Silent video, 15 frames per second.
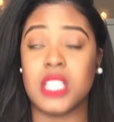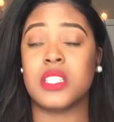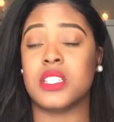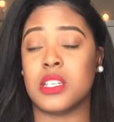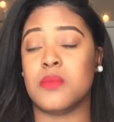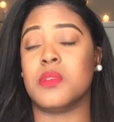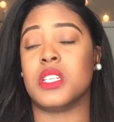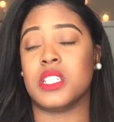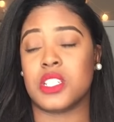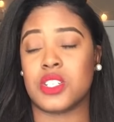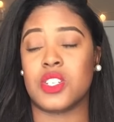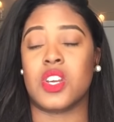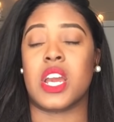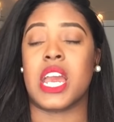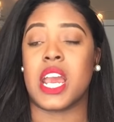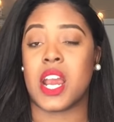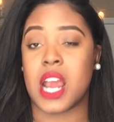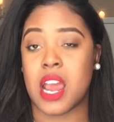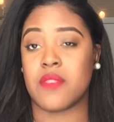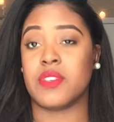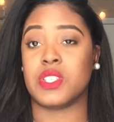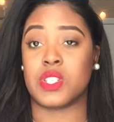to deep condition your hair
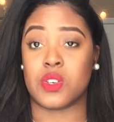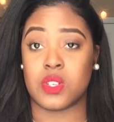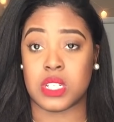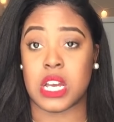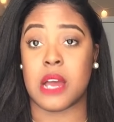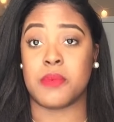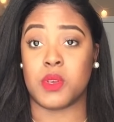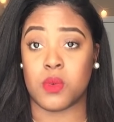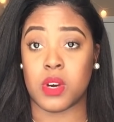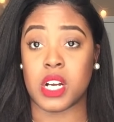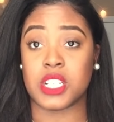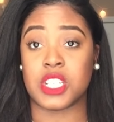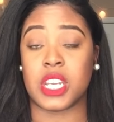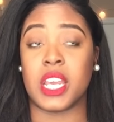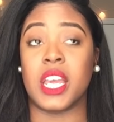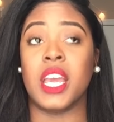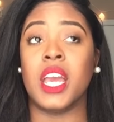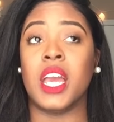every single time you wash it.